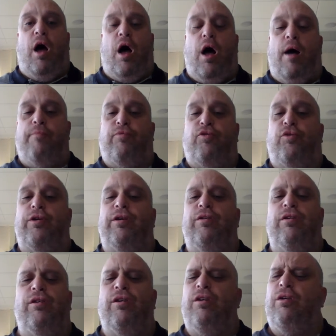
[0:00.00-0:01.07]
So
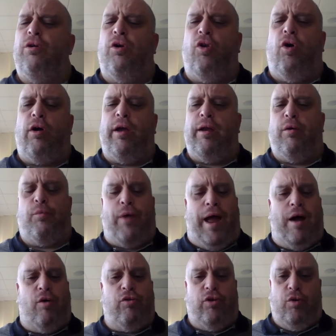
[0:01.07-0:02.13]
you're looking
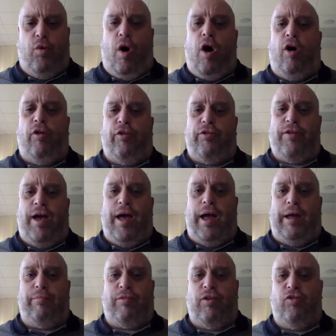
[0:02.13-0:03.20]
around you all the
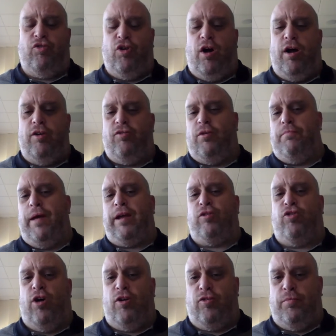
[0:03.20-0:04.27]
time to judge and
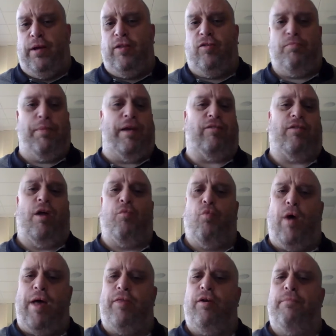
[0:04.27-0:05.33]
make judgments based on
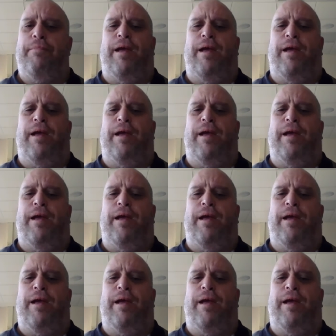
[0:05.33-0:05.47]
weather,